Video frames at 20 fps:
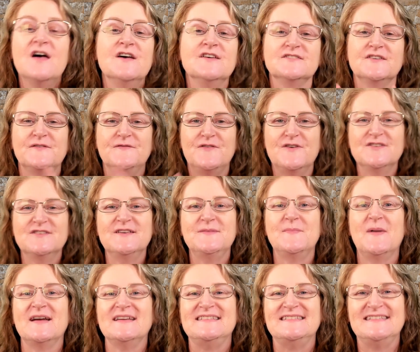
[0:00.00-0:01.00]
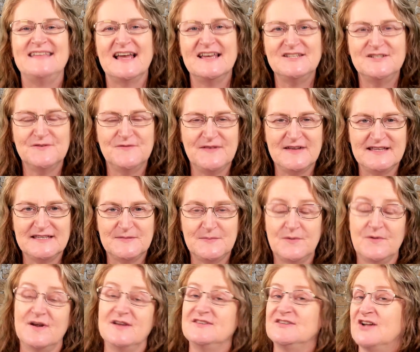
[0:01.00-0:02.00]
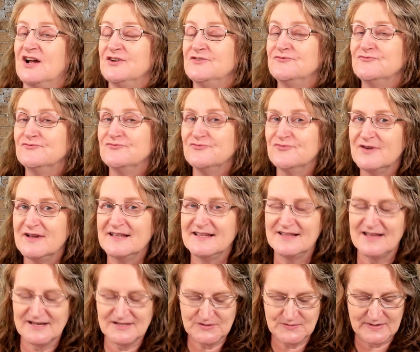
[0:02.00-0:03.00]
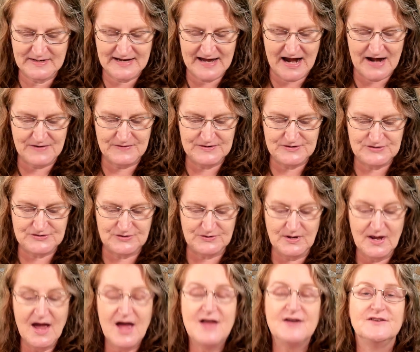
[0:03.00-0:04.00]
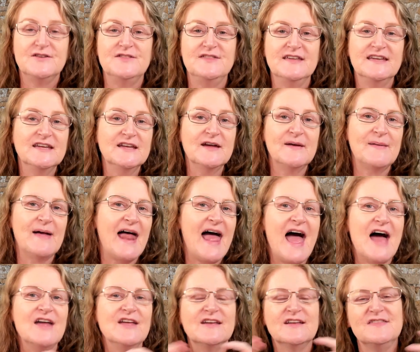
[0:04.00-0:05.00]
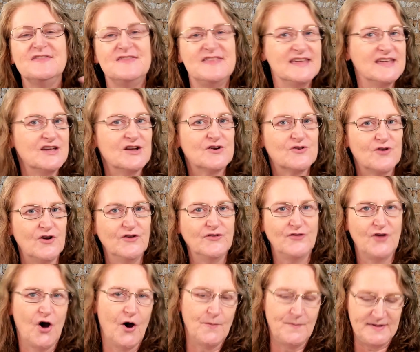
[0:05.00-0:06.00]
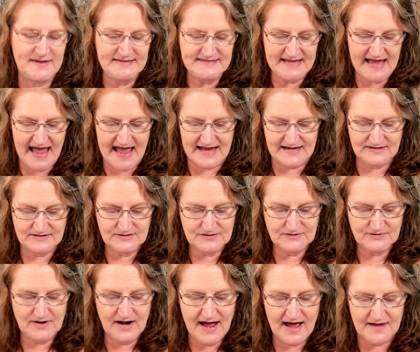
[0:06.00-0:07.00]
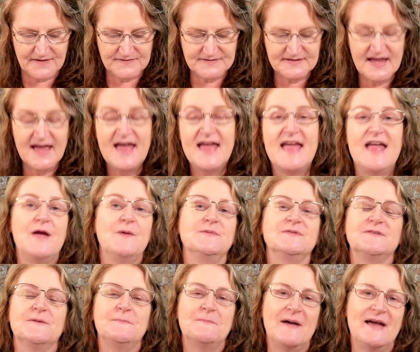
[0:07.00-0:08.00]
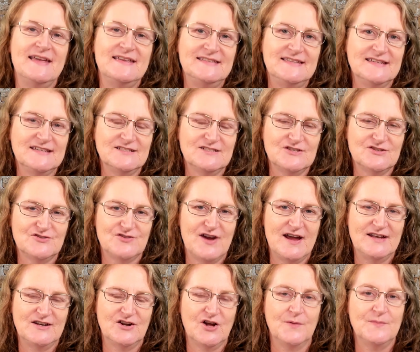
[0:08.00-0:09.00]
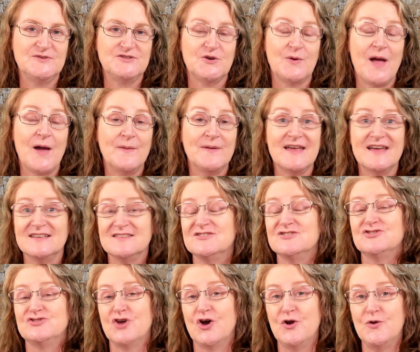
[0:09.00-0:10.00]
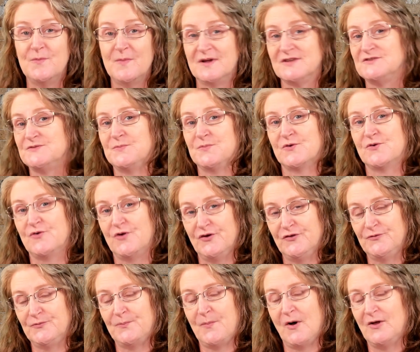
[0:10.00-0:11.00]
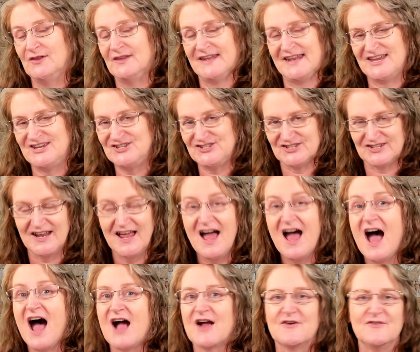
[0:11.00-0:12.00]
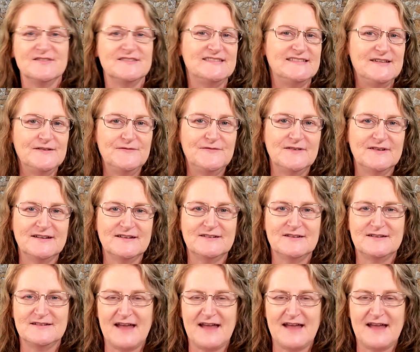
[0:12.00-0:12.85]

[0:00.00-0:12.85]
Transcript: So firstly, my dash of inspiration, I'd really like to encourage you to think about how you can think across hobbies and crafts. It was amazing at the Train and Hobby Show how we had so much cross-pollination across different